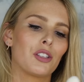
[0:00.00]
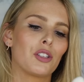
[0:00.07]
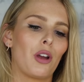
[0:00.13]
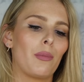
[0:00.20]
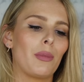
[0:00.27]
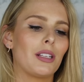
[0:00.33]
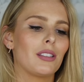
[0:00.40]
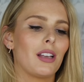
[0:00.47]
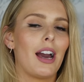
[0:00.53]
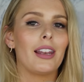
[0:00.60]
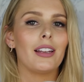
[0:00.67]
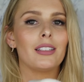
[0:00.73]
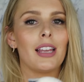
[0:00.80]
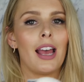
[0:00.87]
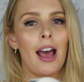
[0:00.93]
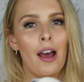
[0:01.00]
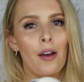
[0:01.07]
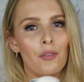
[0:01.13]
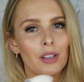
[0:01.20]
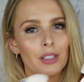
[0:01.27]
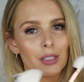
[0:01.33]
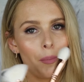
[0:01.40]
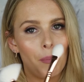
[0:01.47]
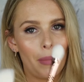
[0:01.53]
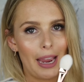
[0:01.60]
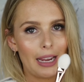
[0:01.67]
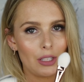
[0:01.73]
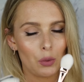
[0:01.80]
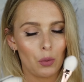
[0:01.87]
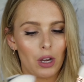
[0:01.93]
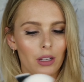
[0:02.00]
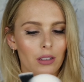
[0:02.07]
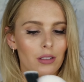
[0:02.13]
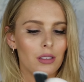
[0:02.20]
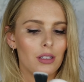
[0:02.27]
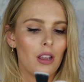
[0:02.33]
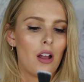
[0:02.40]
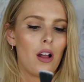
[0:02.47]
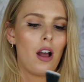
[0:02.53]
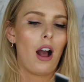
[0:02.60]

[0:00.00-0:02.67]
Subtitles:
so I'm excited to have some base ones.